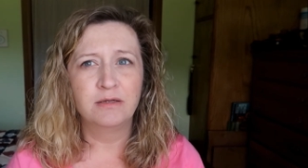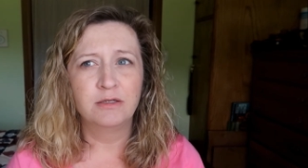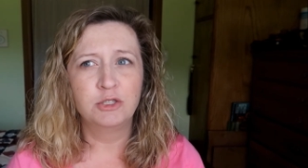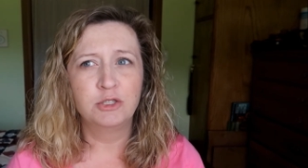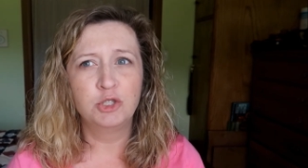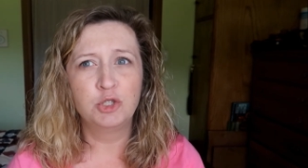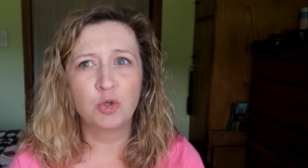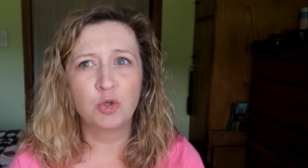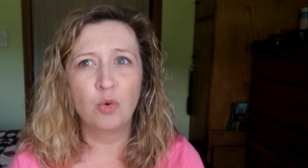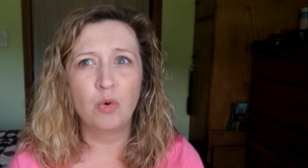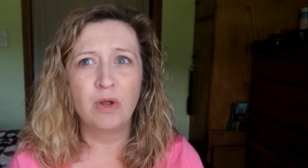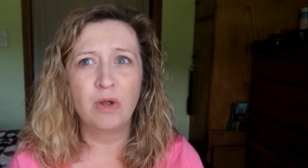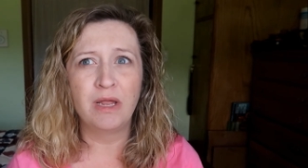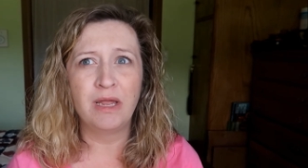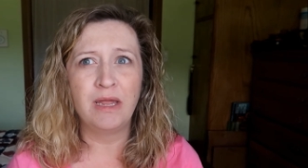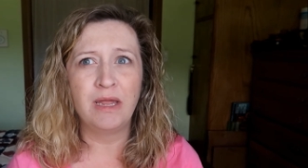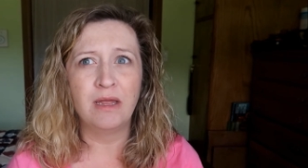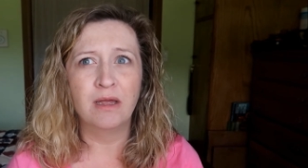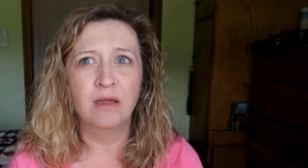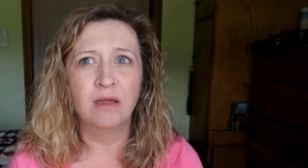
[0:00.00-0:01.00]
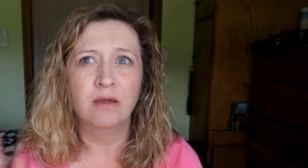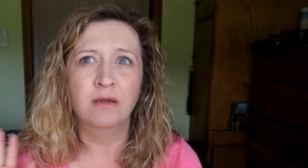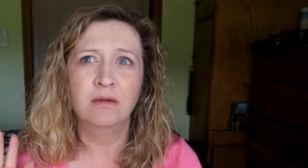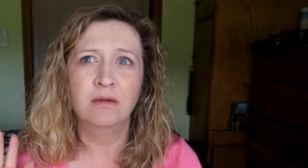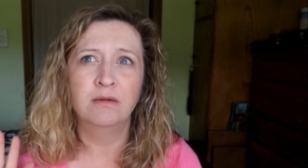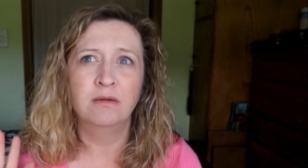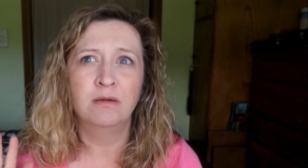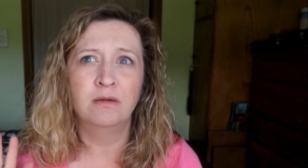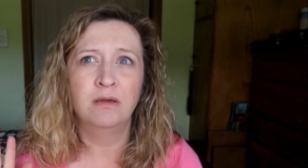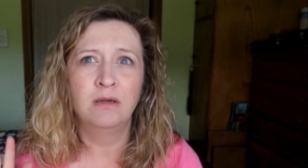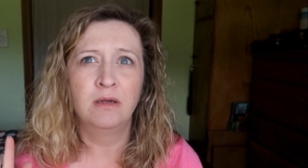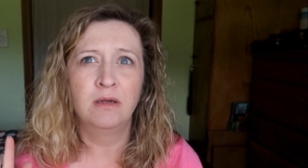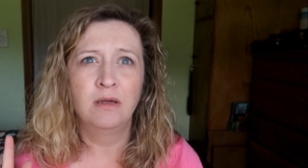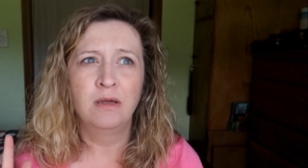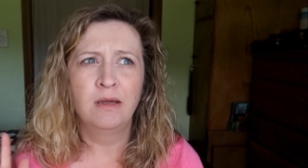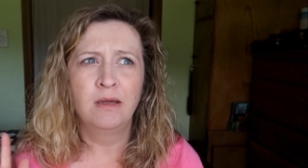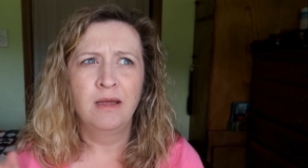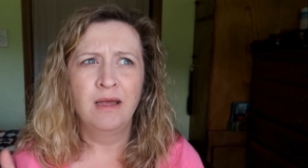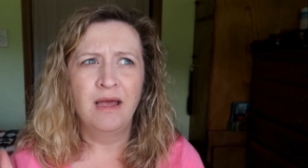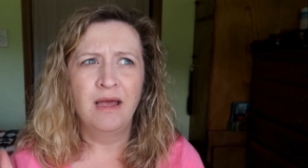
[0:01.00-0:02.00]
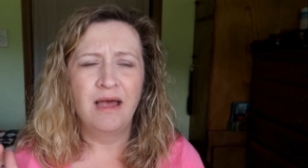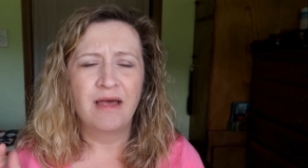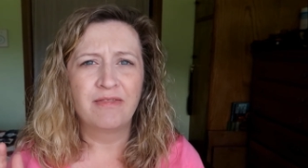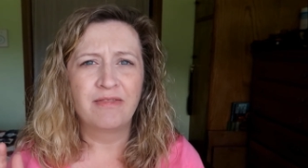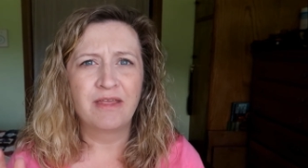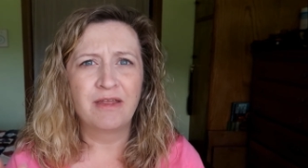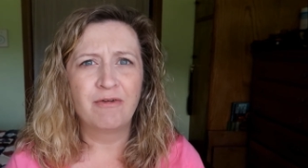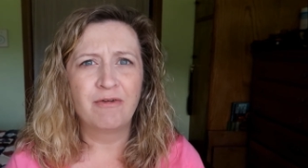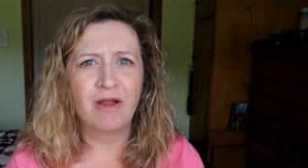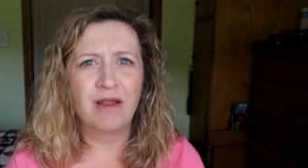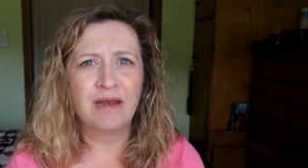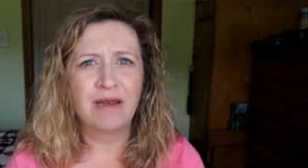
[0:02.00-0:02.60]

Joy. I think right